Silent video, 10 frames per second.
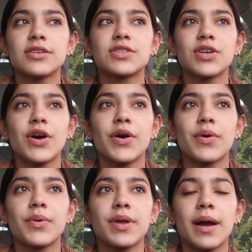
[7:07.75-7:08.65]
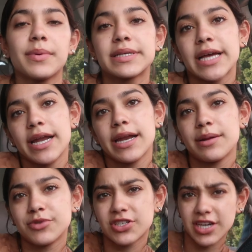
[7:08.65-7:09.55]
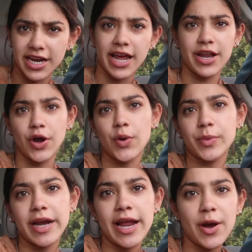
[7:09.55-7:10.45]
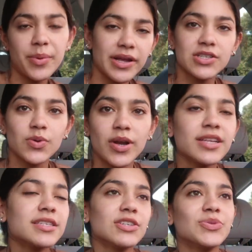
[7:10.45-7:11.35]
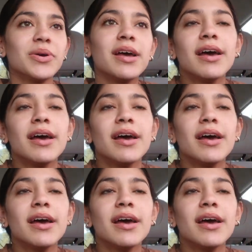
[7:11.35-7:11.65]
So yeah, I'm excited. I'm just gonna head home right now, but I just wanted to